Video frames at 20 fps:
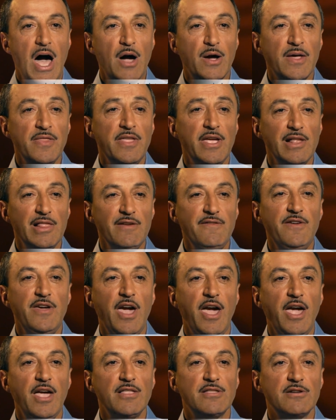How can they
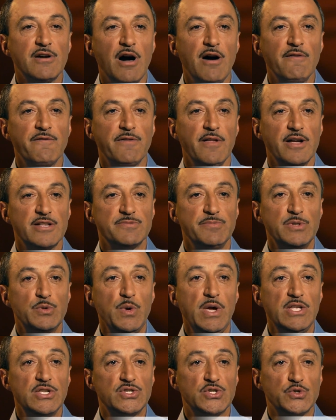alleviate conflicts
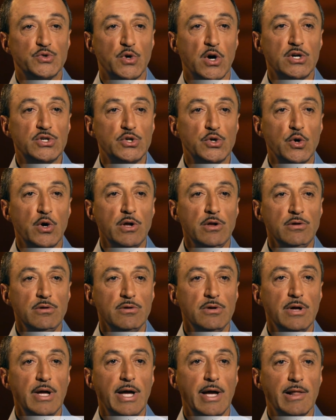between structural,
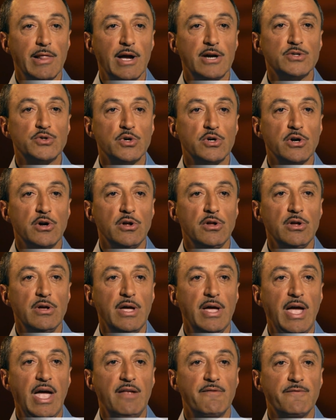electrical,
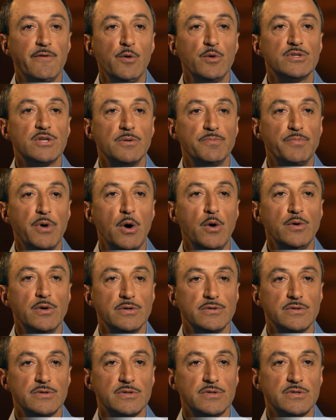and fluid
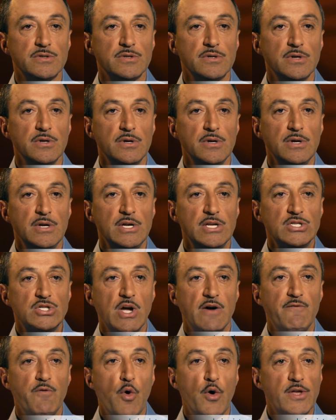components
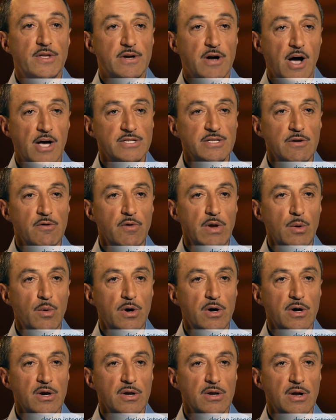to avoid costly
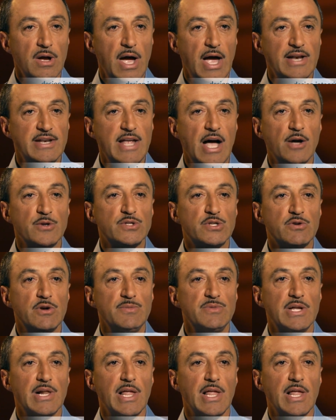rework and downstream